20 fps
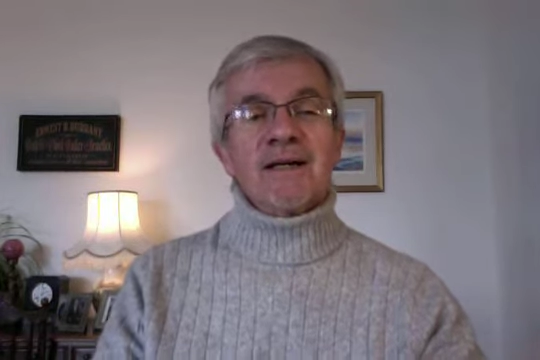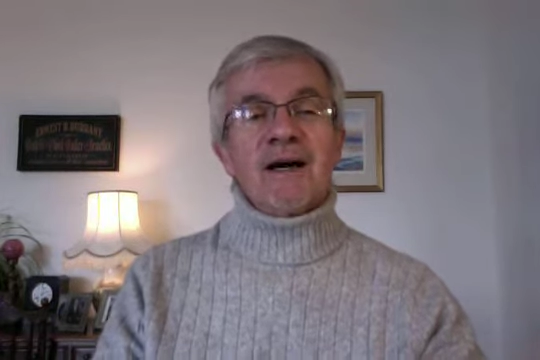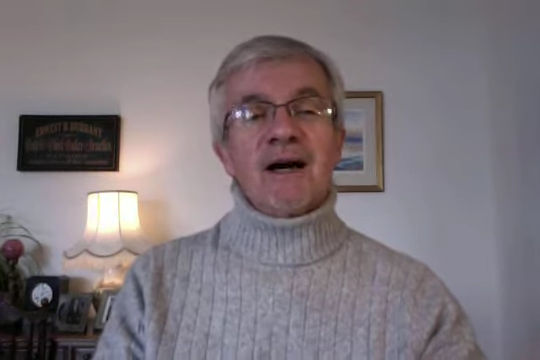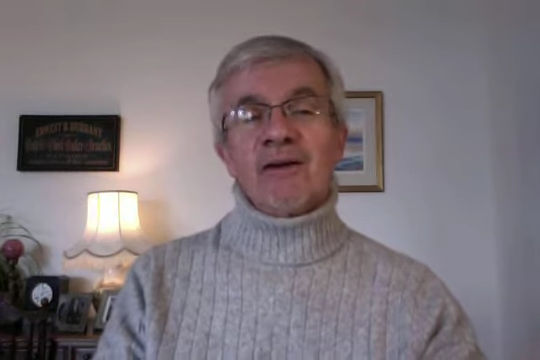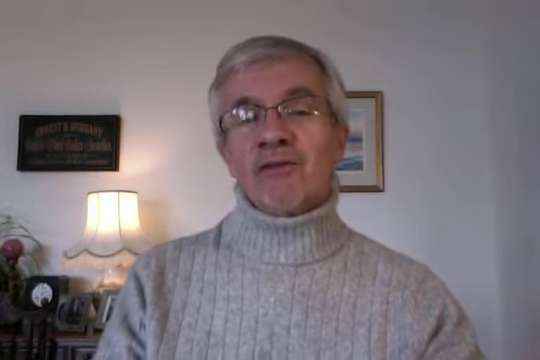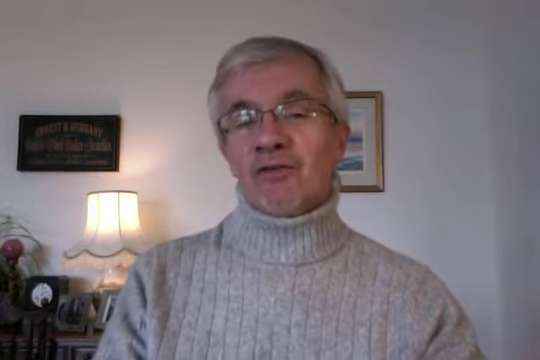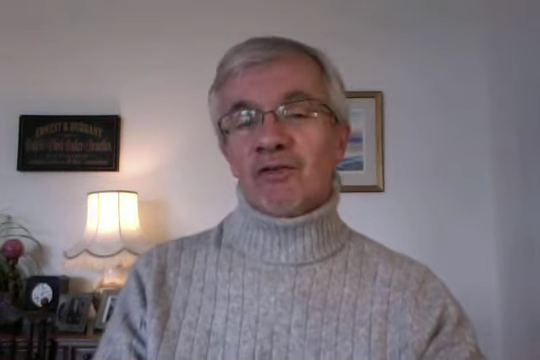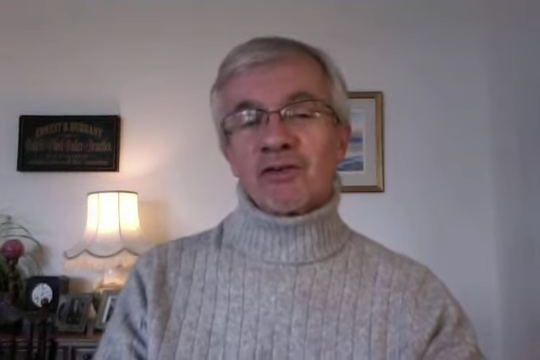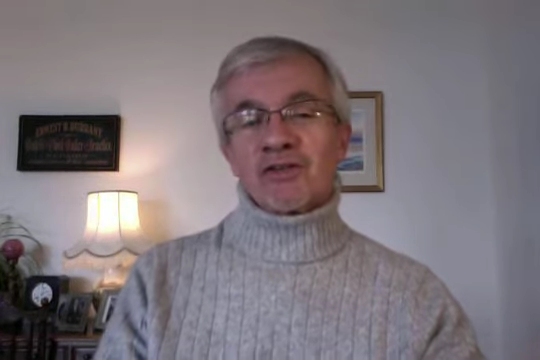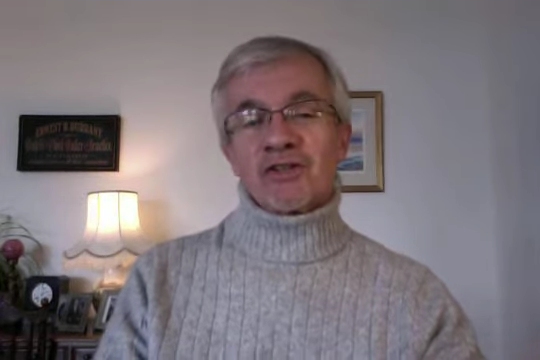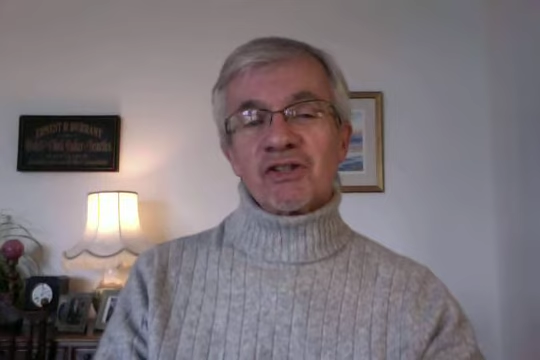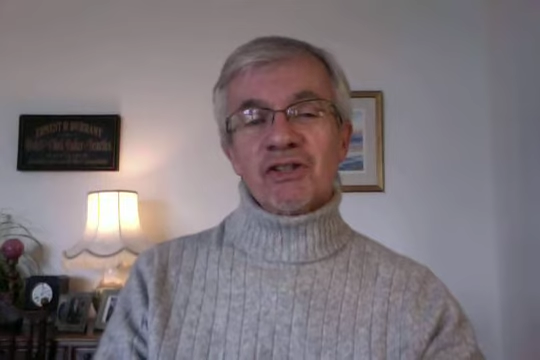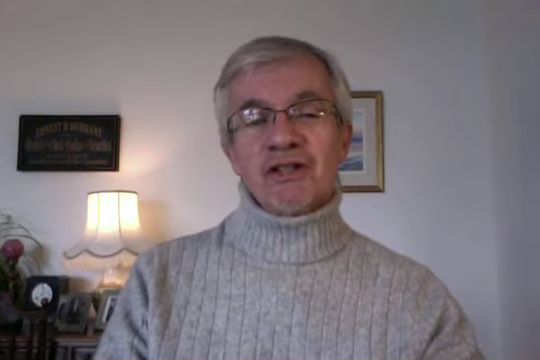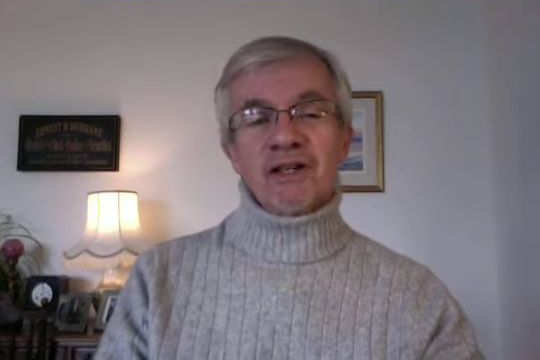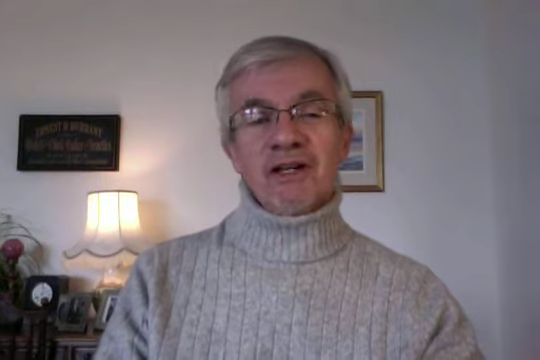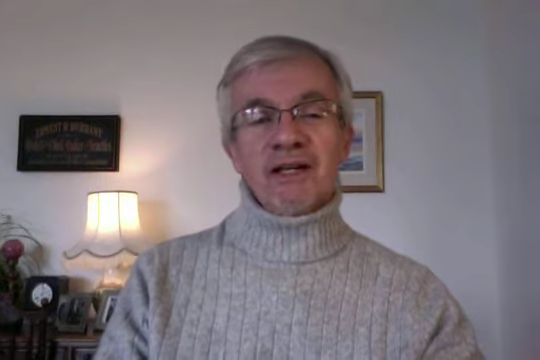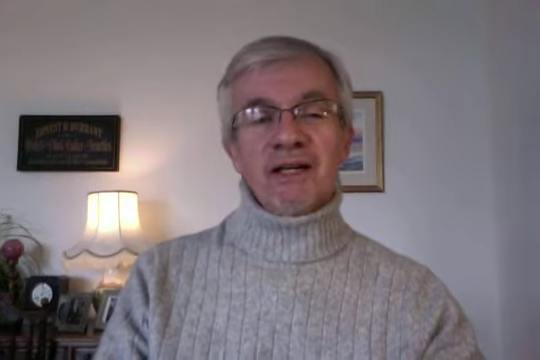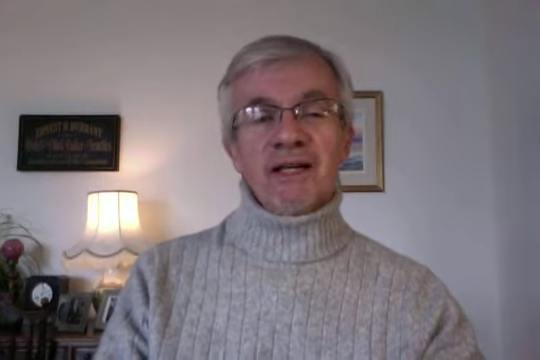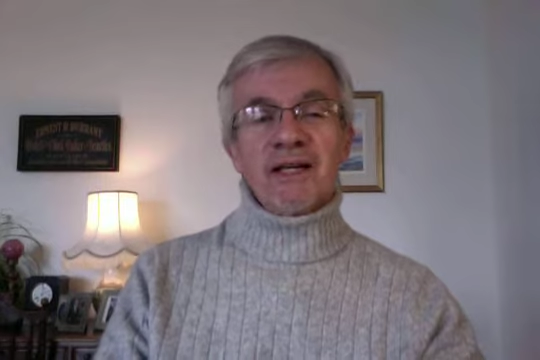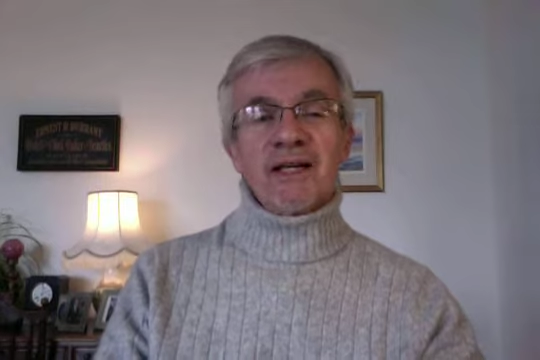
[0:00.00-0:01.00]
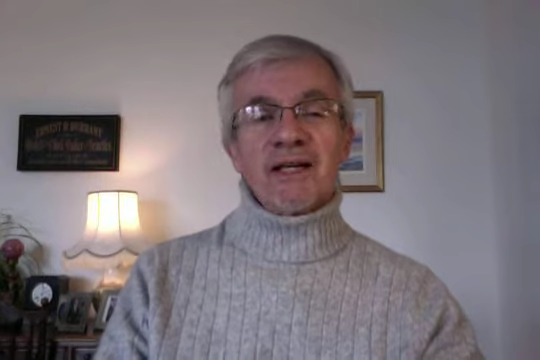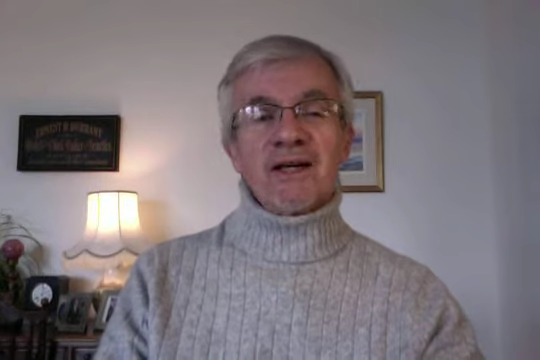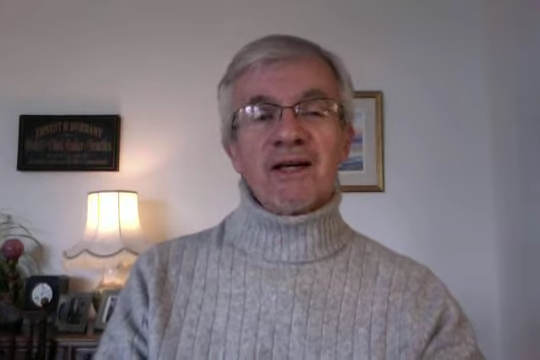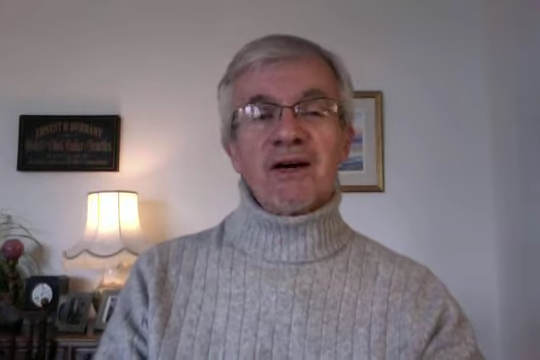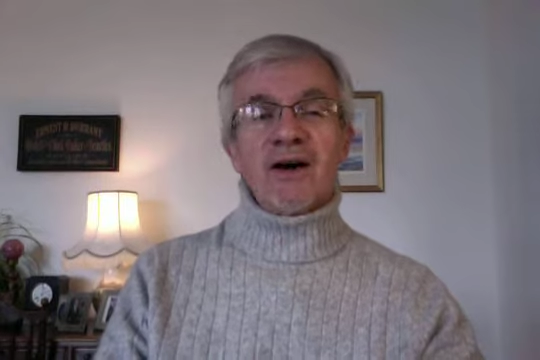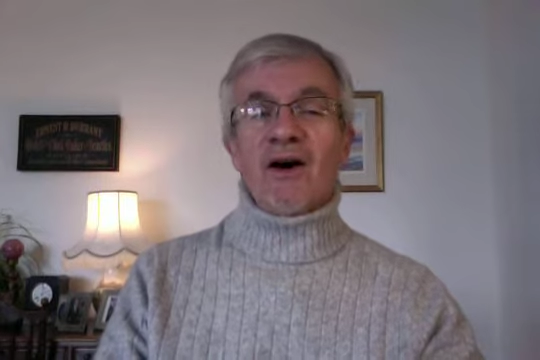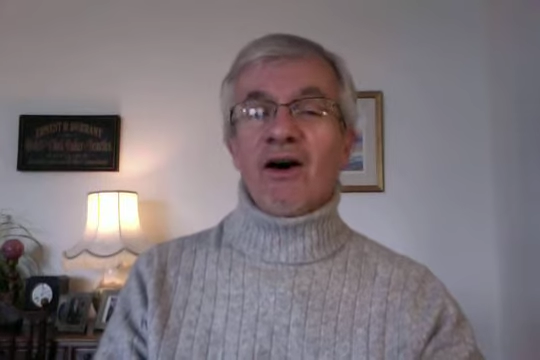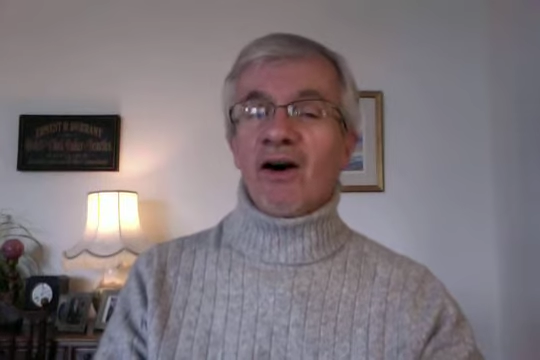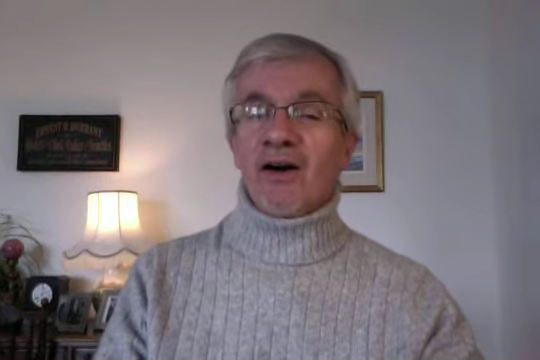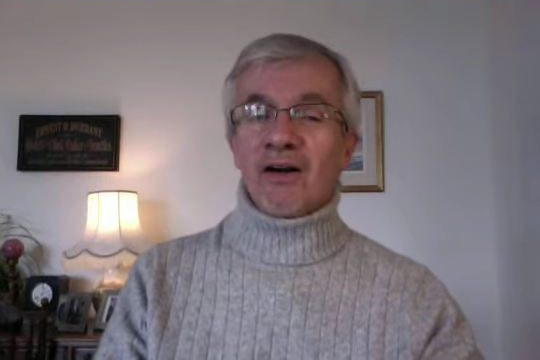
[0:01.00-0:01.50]
Unfortunately,
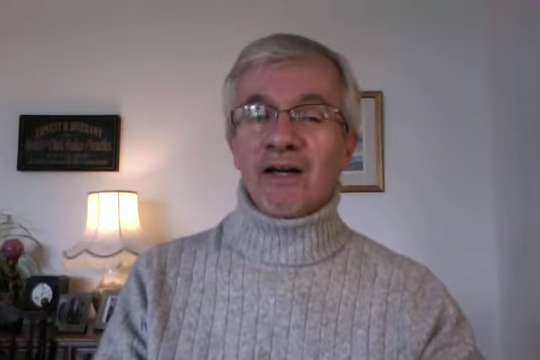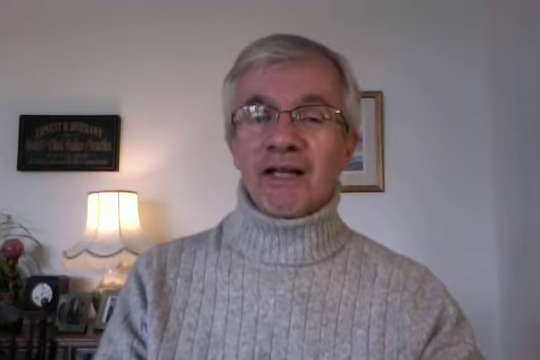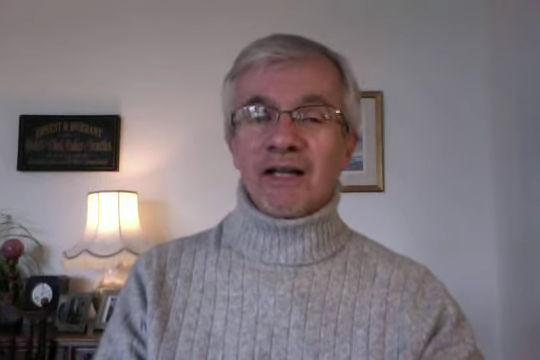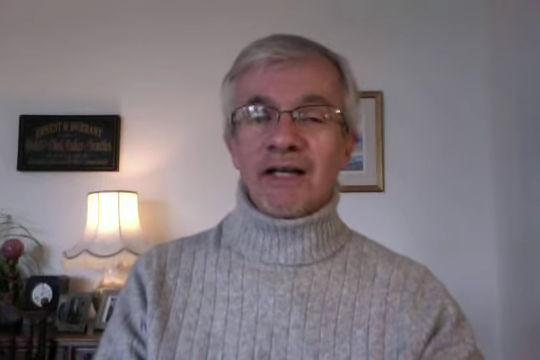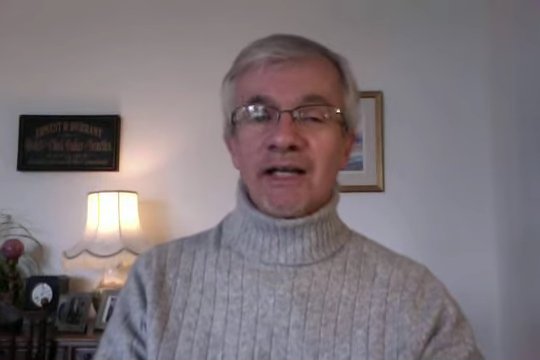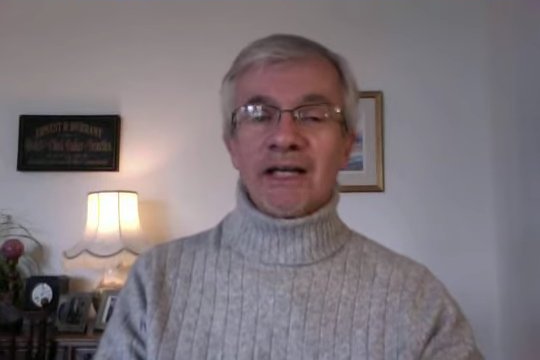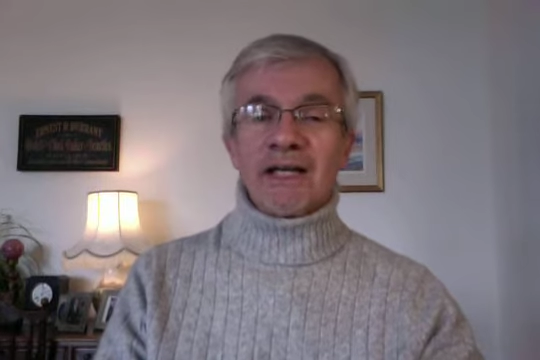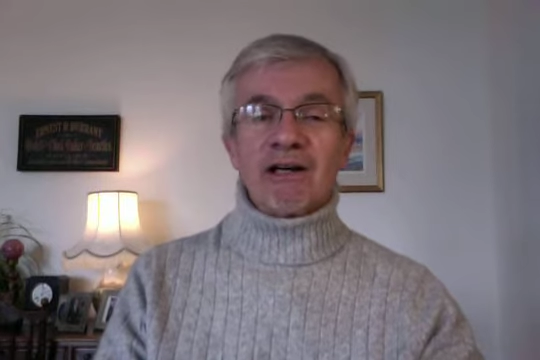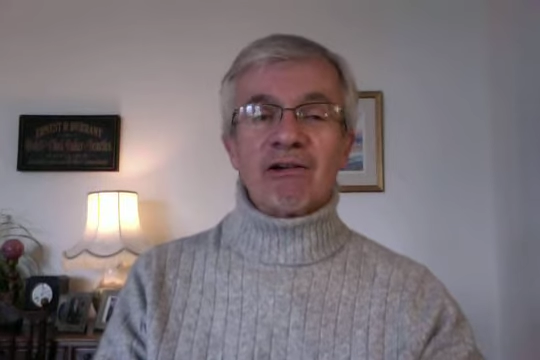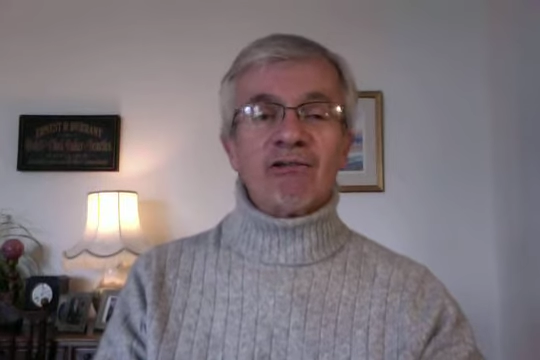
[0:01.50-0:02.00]
Holly